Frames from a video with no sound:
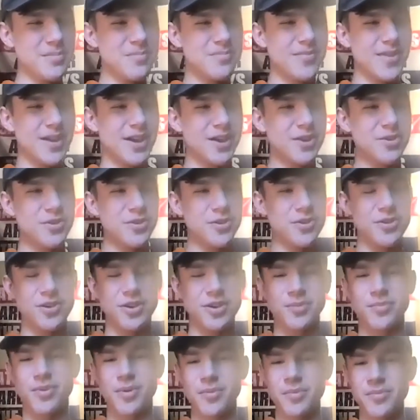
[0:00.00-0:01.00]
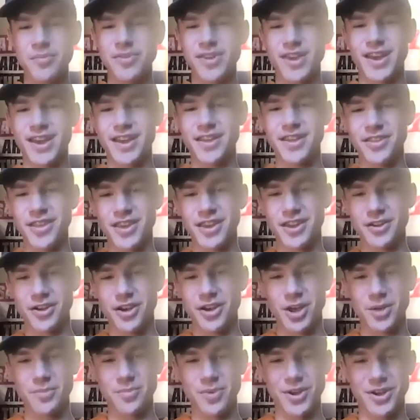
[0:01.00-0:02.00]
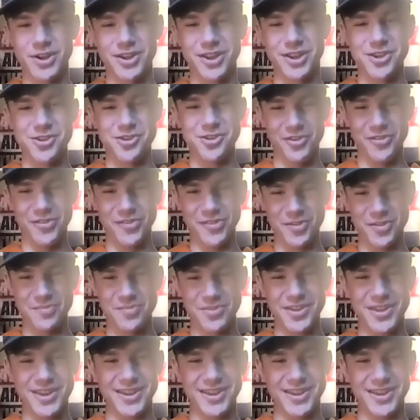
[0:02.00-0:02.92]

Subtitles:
I don't know. I probably had like a hot pocket or something.